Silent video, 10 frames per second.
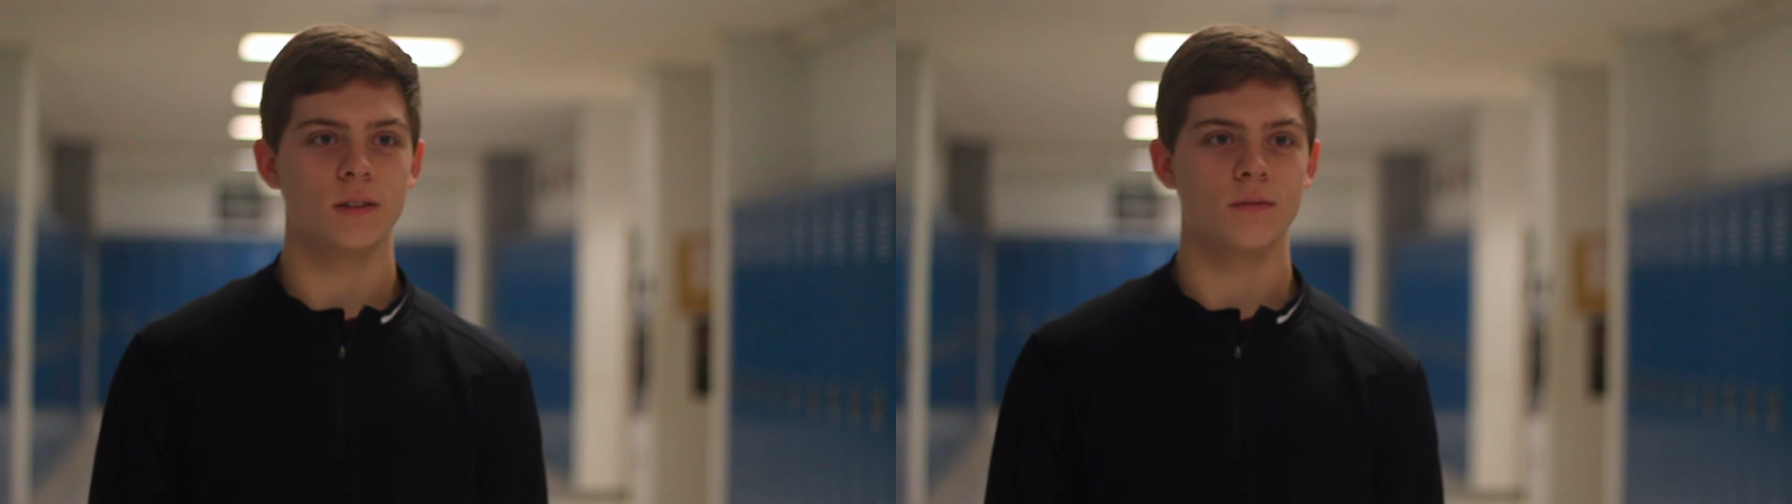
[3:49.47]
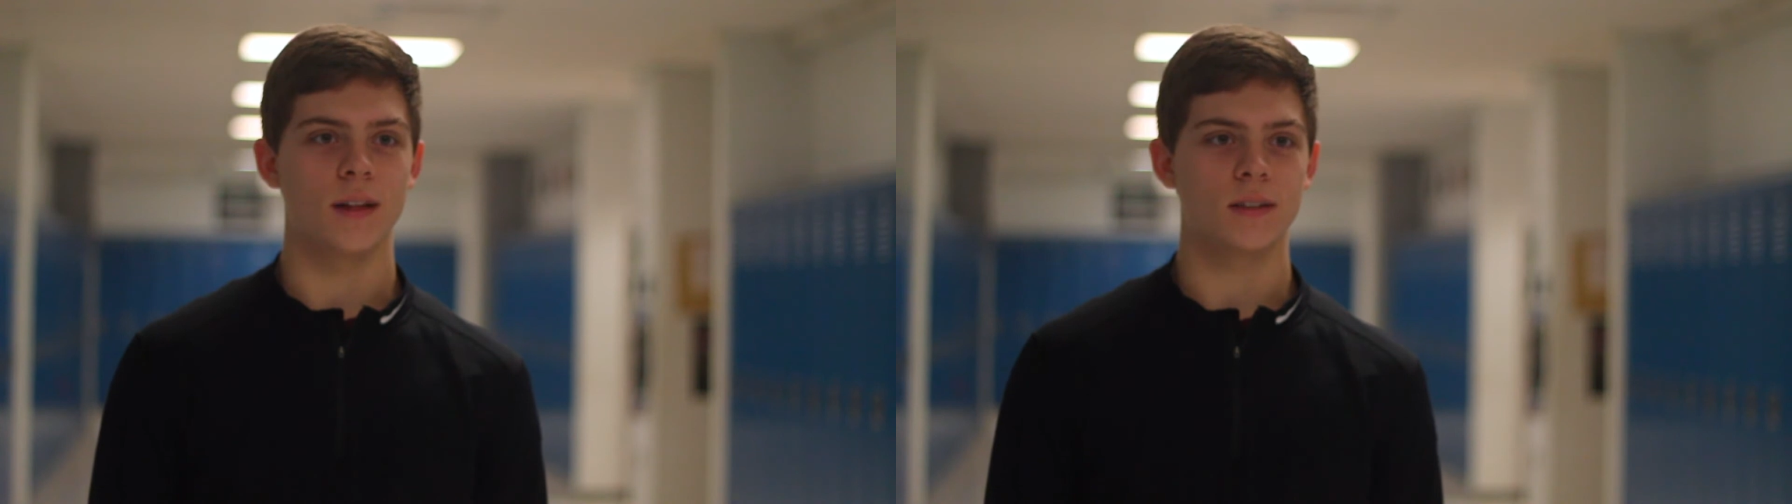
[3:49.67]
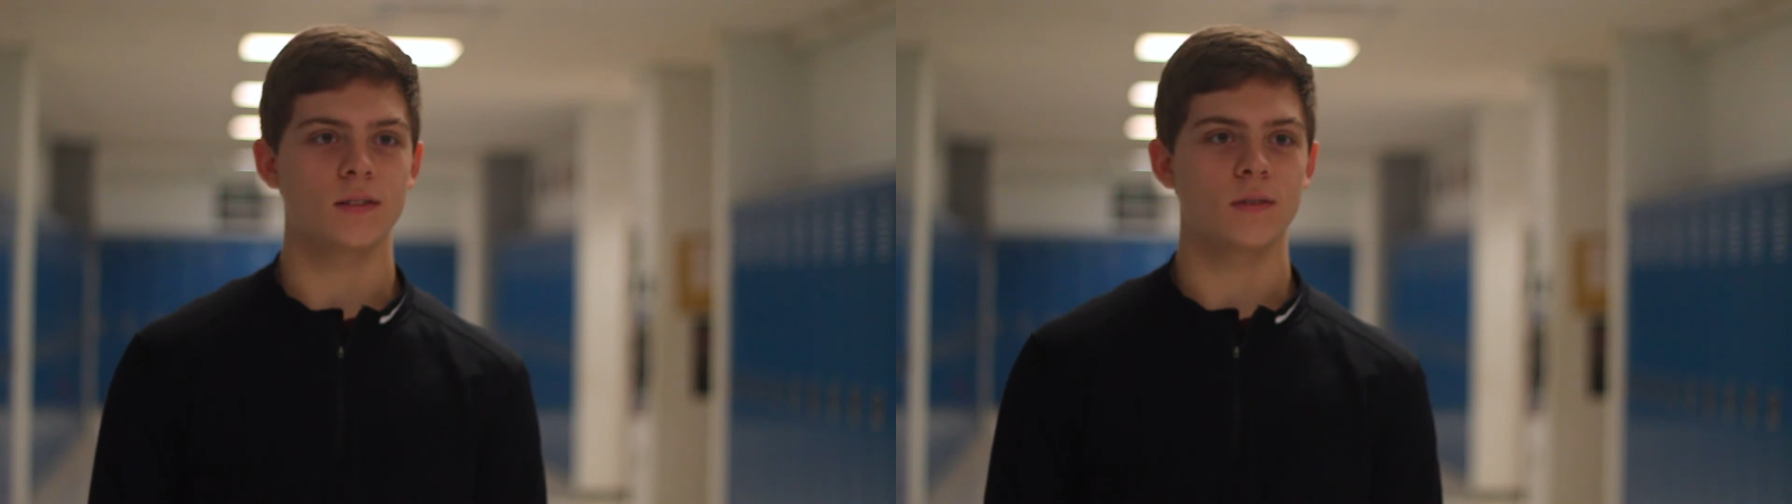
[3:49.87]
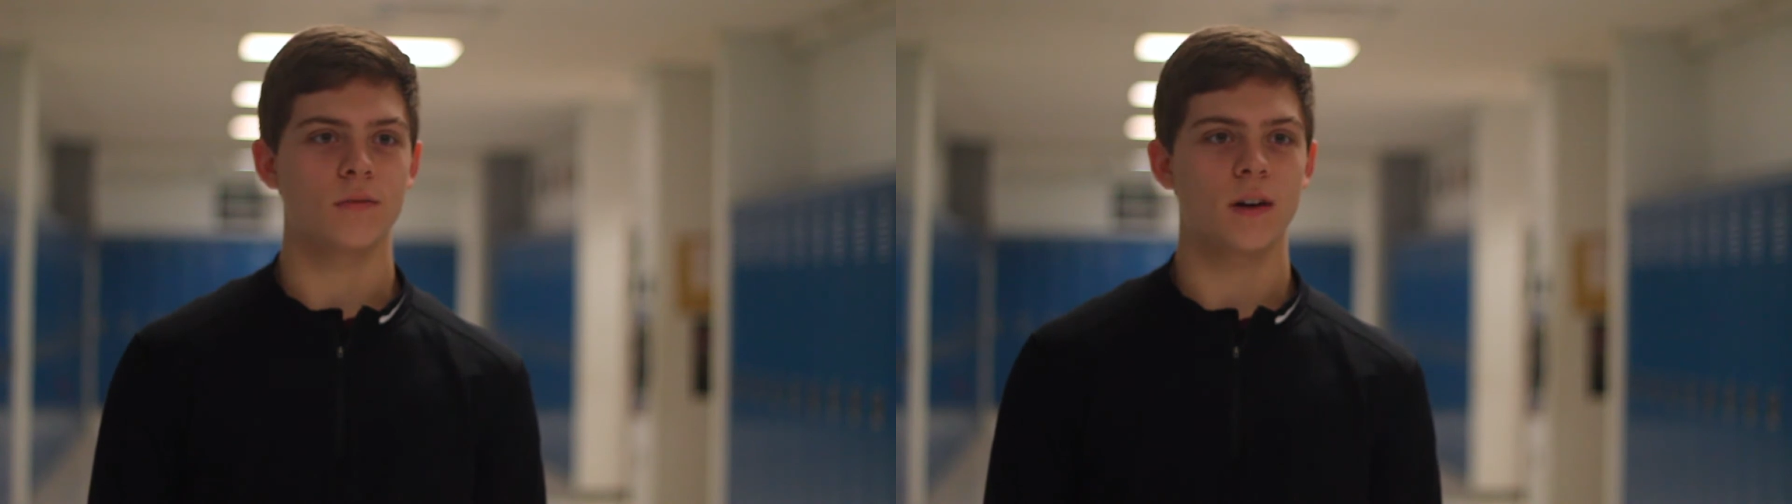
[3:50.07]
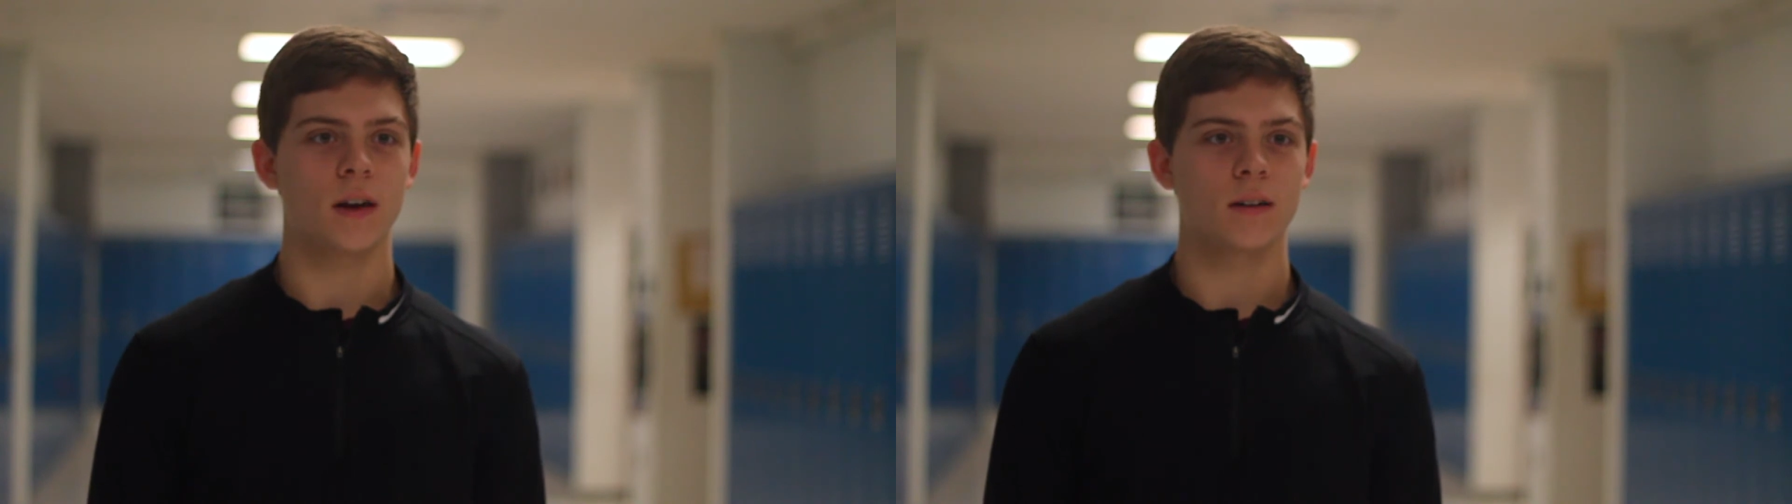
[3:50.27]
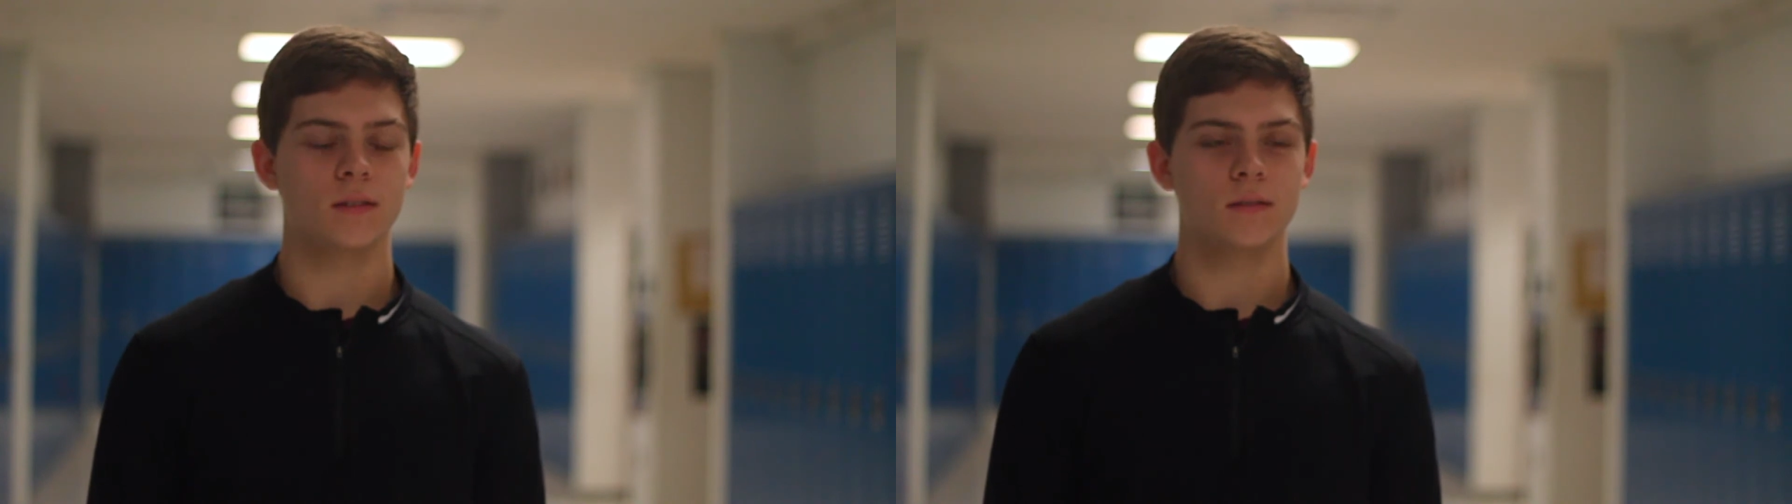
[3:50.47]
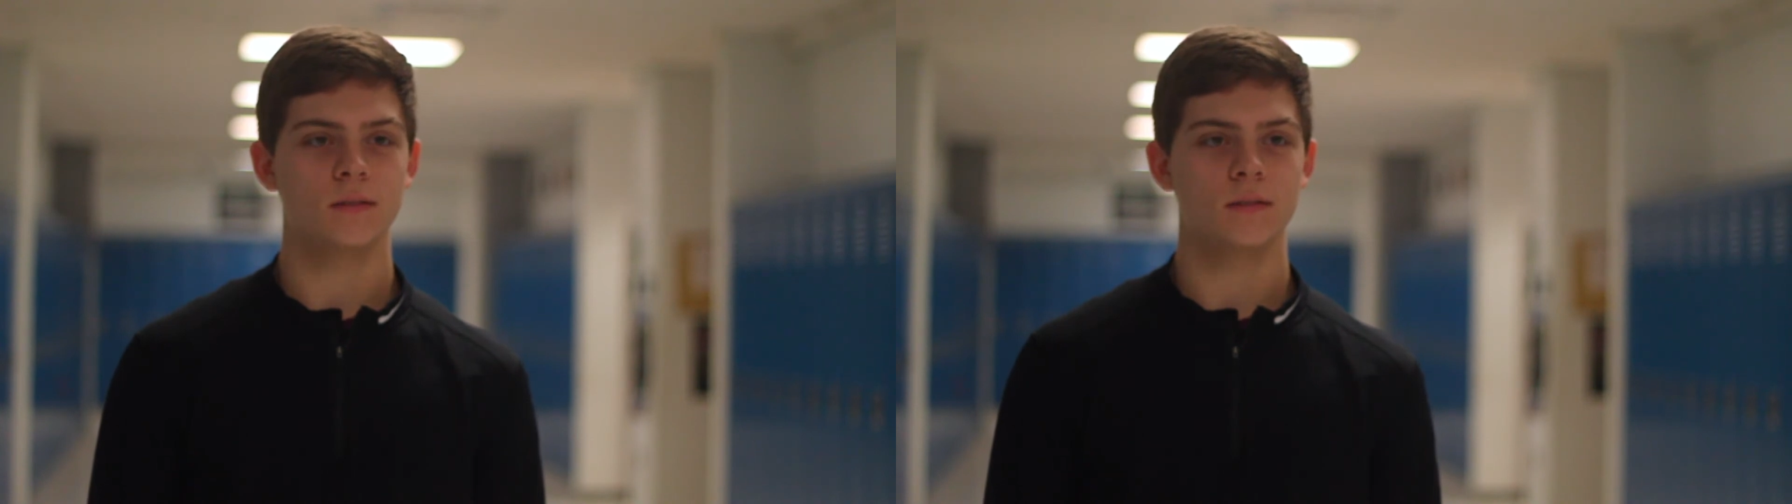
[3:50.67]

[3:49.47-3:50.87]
if that's the fact.